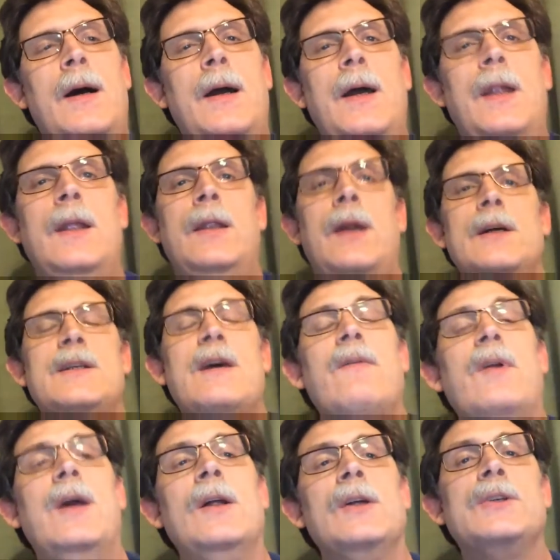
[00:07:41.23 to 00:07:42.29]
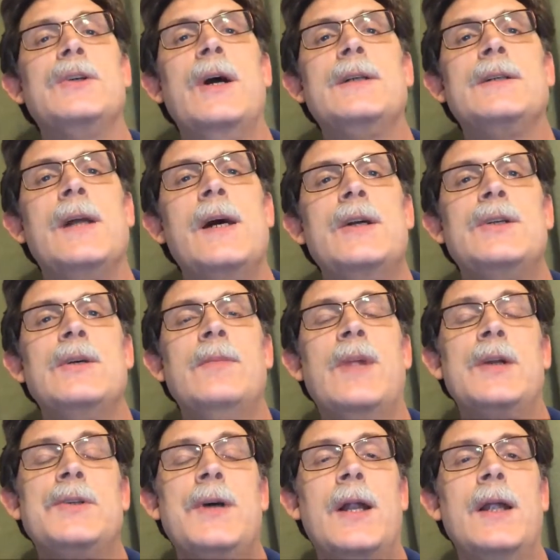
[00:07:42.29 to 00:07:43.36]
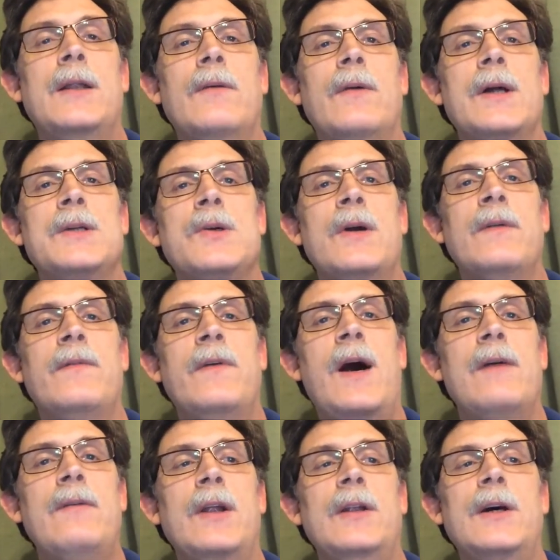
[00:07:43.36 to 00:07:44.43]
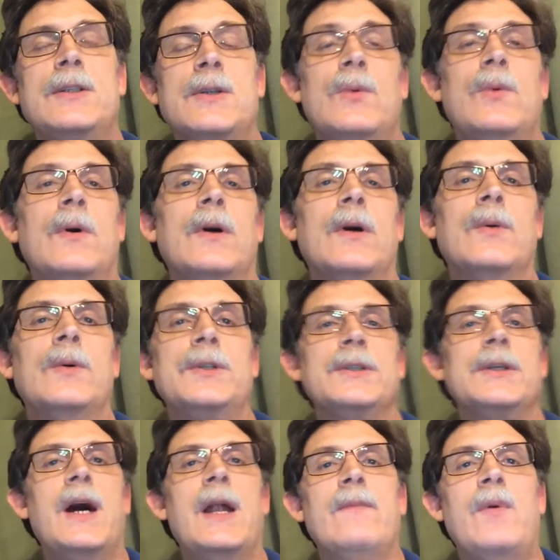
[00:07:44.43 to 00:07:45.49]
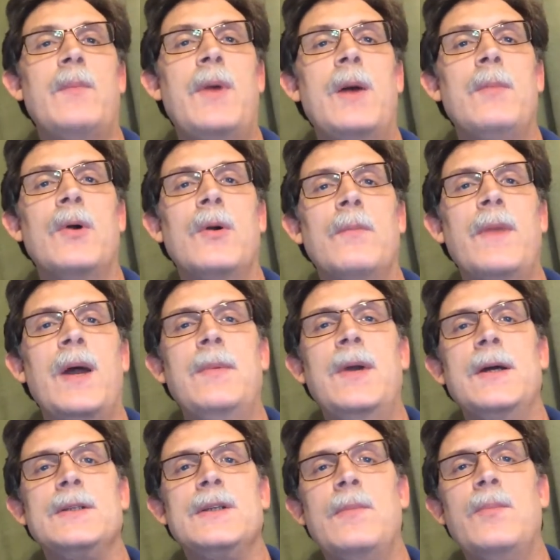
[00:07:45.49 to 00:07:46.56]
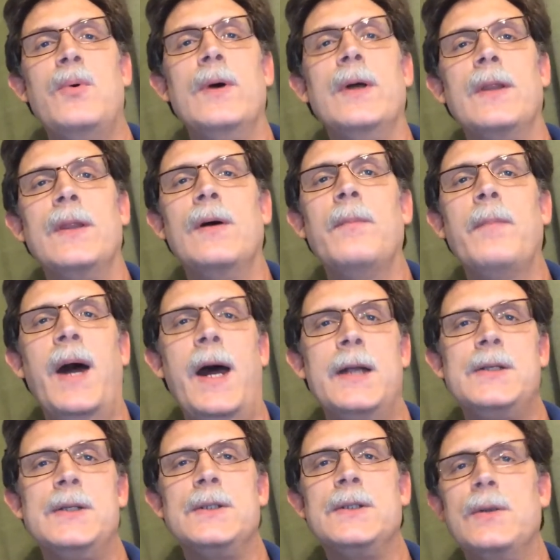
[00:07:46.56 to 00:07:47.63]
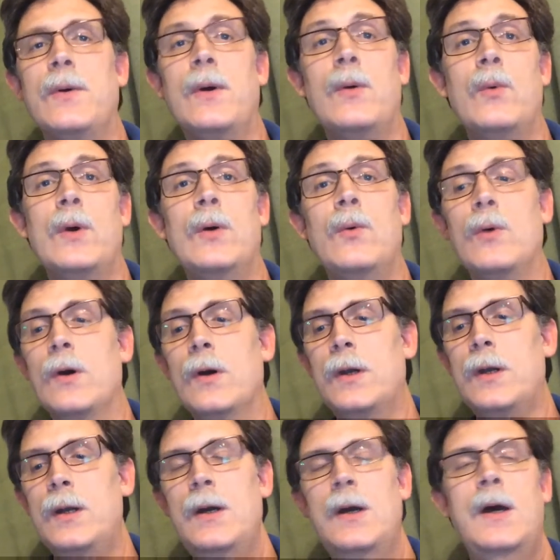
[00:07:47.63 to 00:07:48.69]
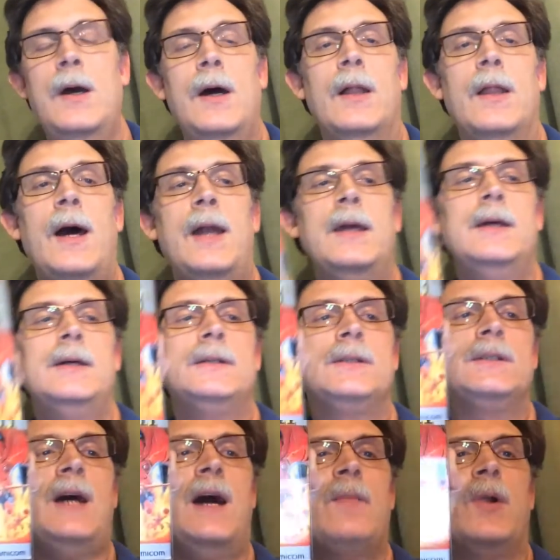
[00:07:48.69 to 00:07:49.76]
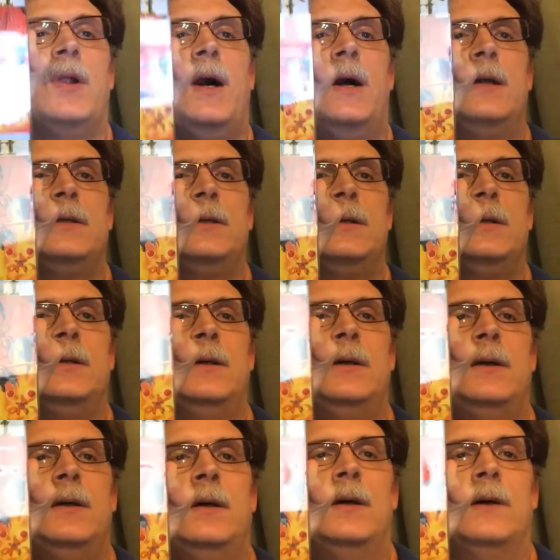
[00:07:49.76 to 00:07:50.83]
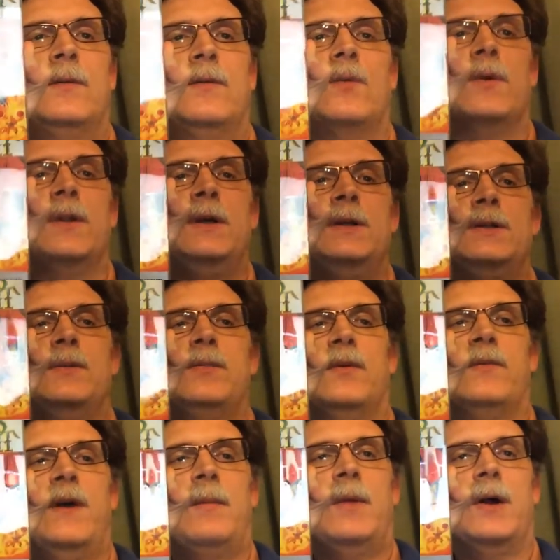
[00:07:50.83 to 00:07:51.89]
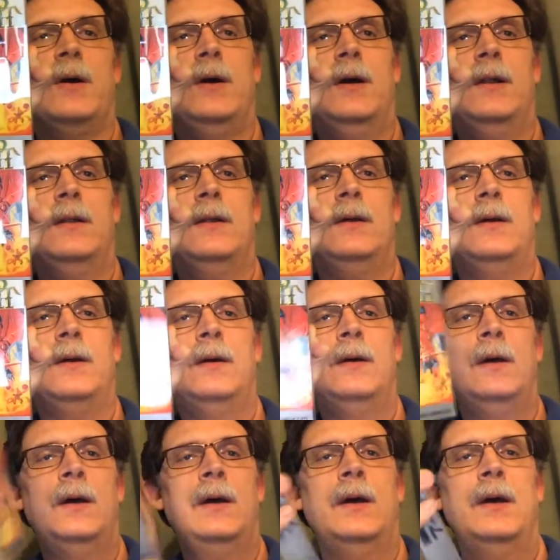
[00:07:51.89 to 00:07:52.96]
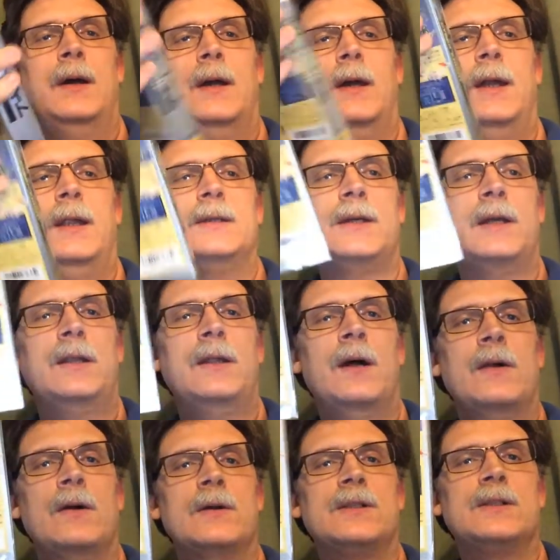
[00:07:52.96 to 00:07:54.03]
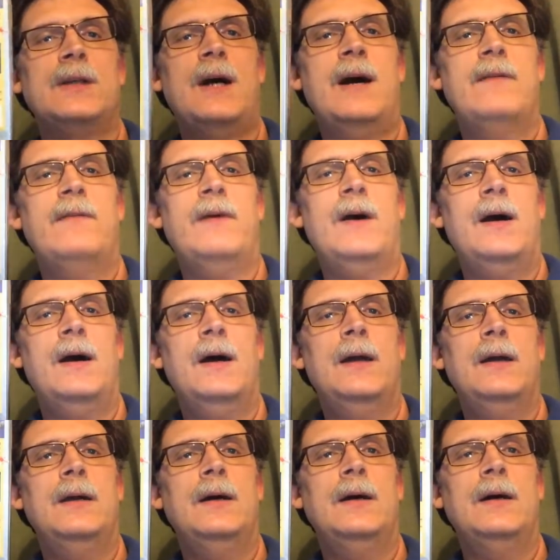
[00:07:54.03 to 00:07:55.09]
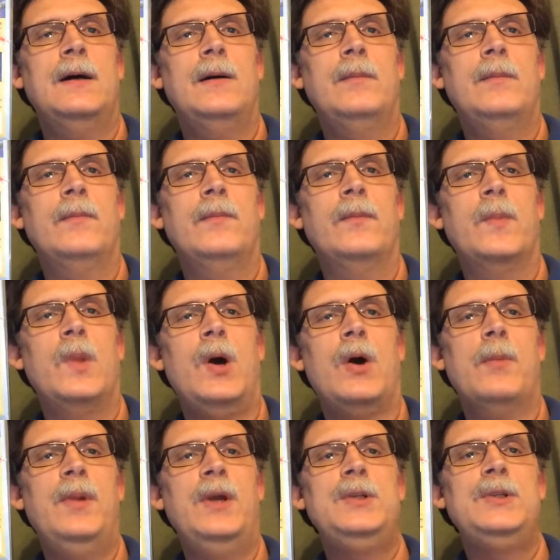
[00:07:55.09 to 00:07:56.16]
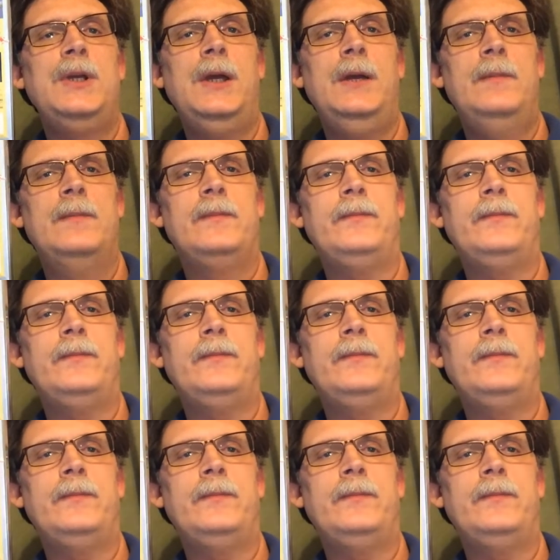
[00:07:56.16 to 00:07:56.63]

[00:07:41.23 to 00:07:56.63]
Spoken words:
It does have an English translation, but I tried it in the Retron 5 and it doesn't work, which is kind of a bummer. Maybe at some point they'll patch it so it will work. That is Cyber Knight for the Super Famicom. It is another sci-fi RPG.